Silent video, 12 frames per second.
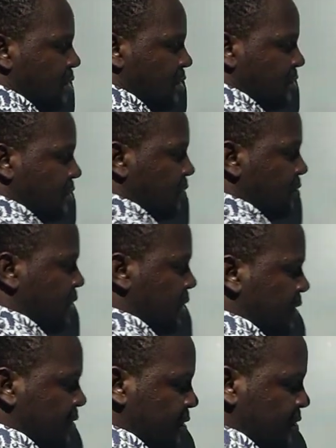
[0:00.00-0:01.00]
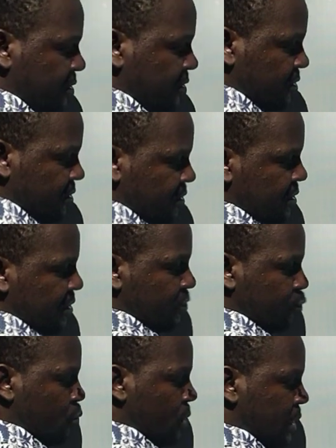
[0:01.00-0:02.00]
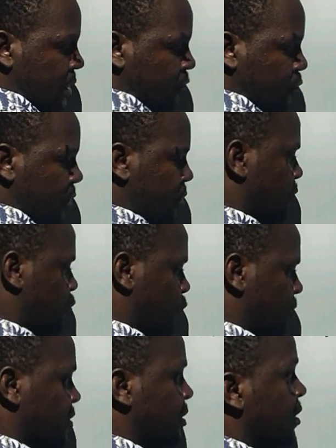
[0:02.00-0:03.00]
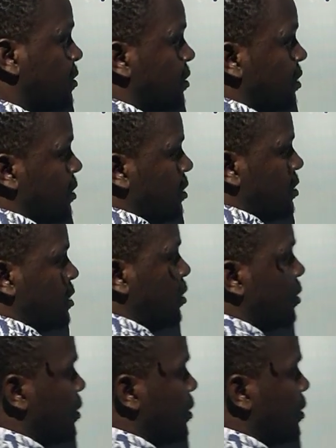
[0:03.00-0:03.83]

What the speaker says: this, if the rate is this one, square root of 28, the